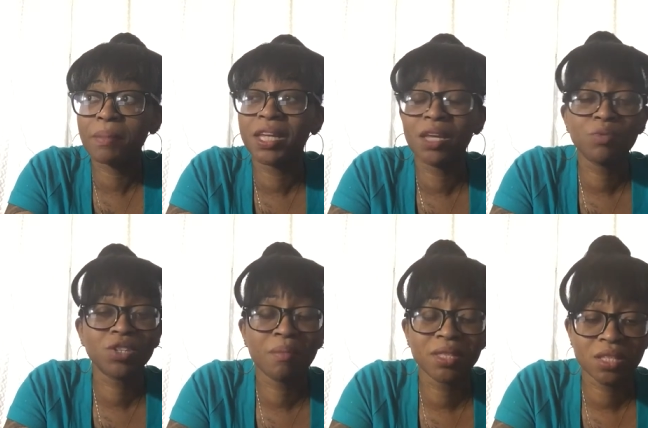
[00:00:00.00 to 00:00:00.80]
I mean, he was
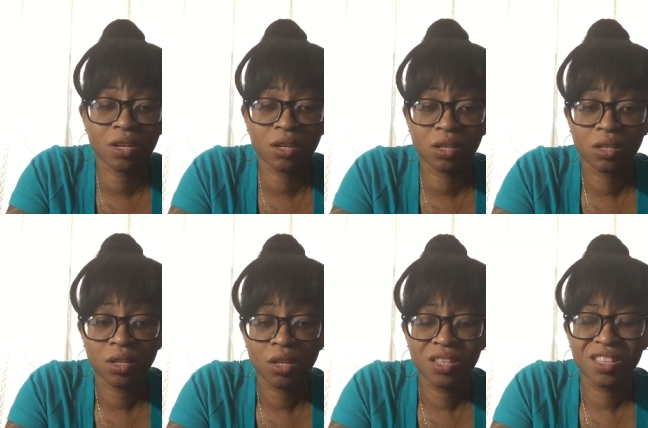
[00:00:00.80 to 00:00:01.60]
coming to...
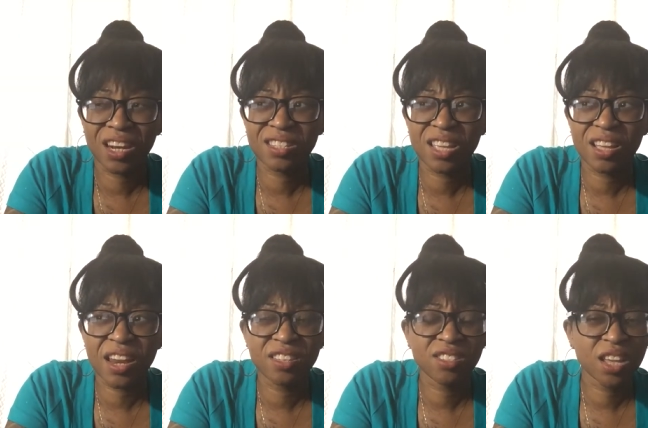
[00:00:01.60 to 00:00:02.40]
I
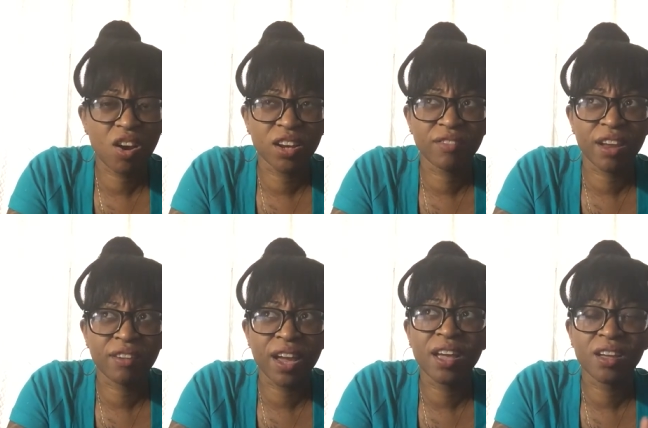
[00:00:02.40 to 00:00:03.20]
didn't say Karlie Redd,
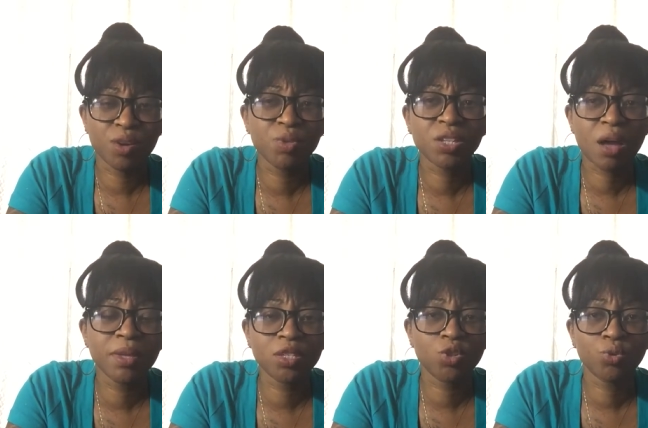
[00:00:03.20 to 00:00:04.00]
right? He was
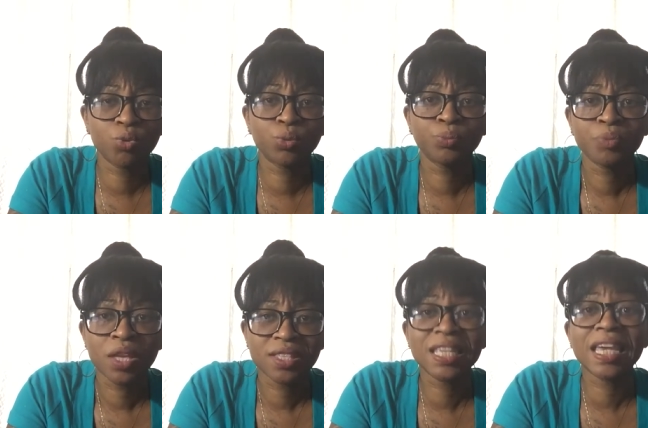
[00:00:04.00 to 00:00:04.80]
coming to
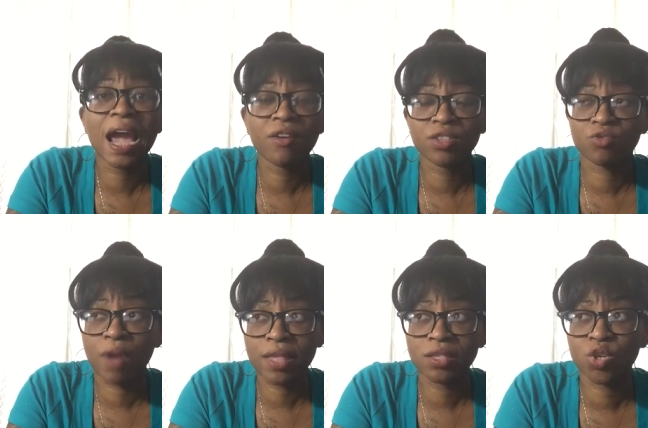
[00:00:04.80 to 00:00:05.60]
Sierra's
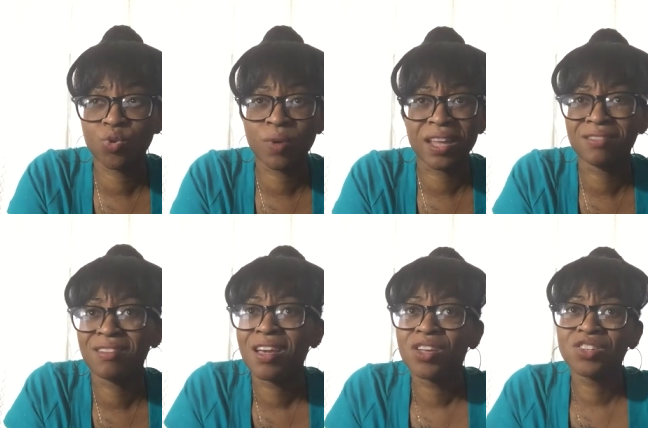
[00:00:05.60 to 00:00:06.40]
rescue and
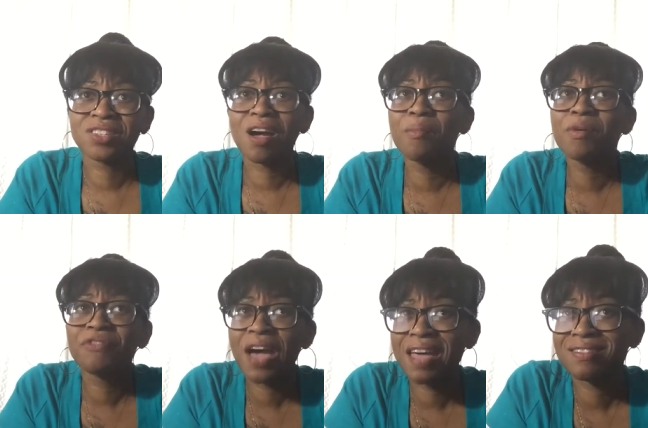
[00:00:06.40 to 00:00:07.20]
just coming
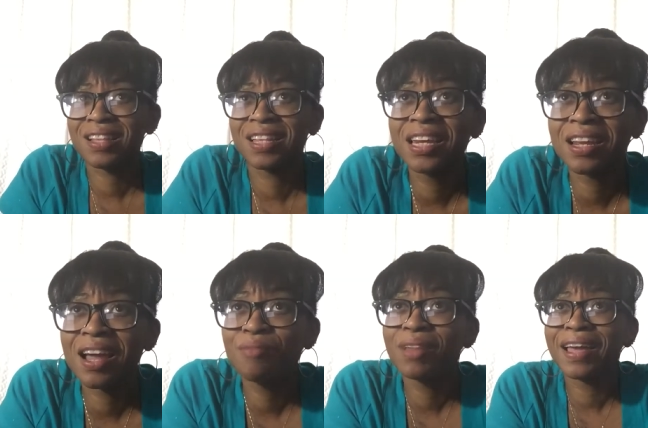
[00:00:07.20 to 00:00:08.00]
for Estelita. And
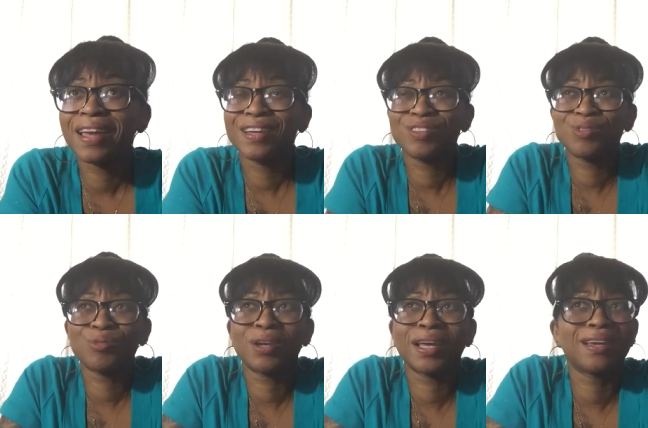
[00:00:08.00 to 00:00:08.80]
I'm like,
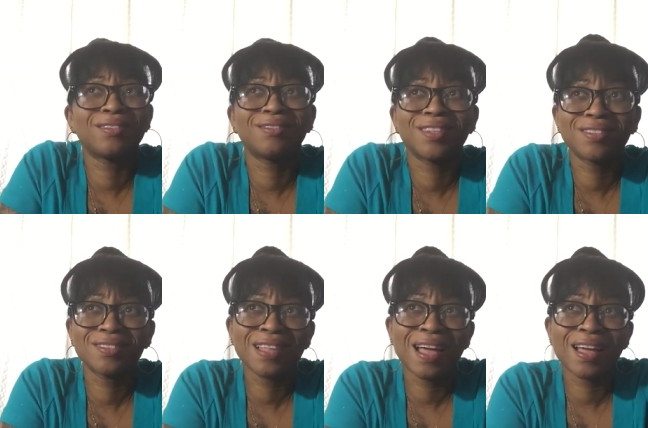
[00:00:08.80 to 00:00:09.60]
dude, like, this
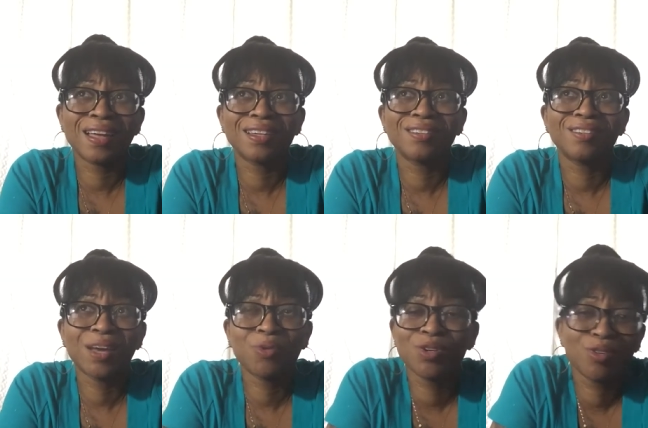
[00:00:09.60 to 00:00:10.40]
is not,
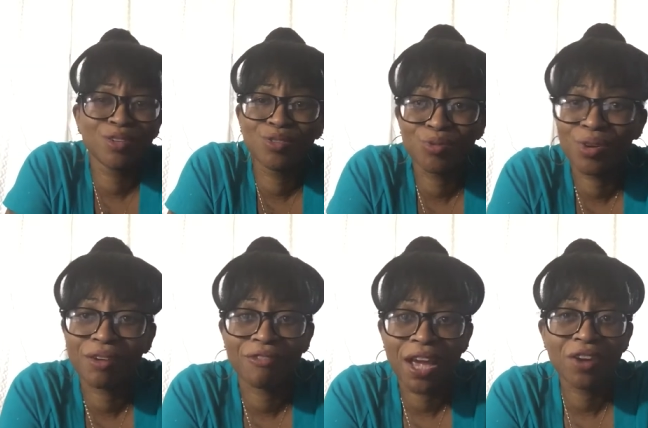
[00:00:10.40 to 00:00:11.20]
like, what are you going to do? You're
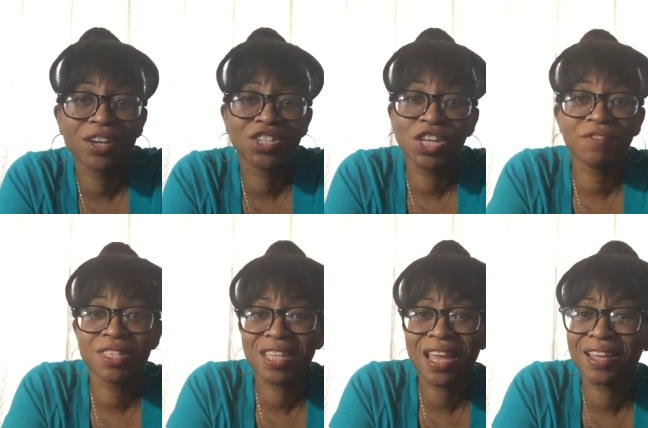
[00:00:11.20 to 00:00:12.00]
going to fight her? She
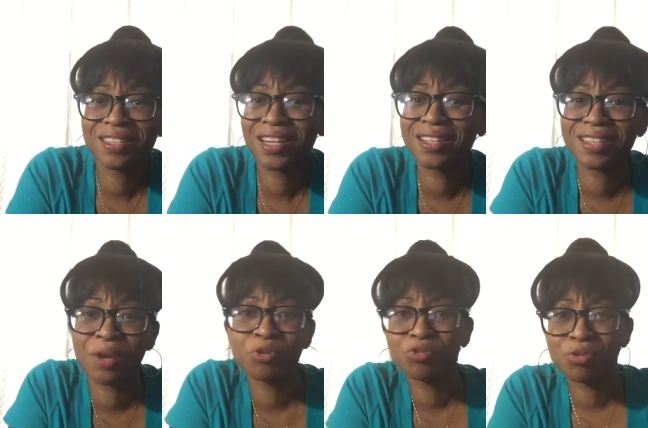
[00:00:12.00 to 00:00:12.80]
even said it. Estelita's
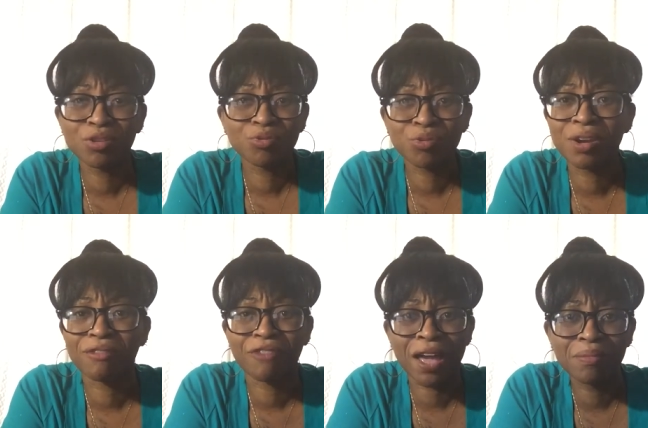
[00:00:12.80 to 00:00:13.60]
like, what you going to do? You're
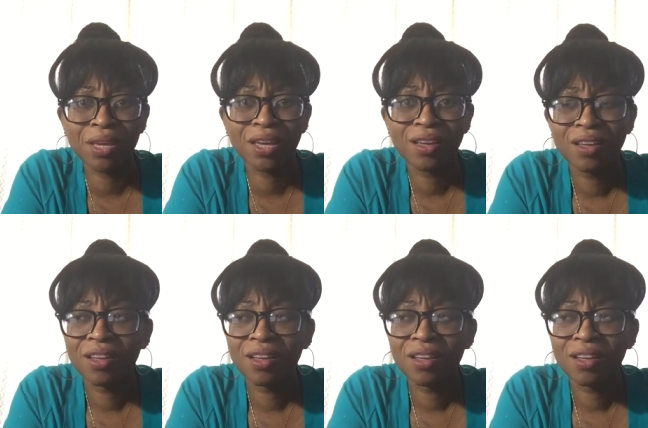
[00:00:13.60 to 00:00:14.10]
going to fight me?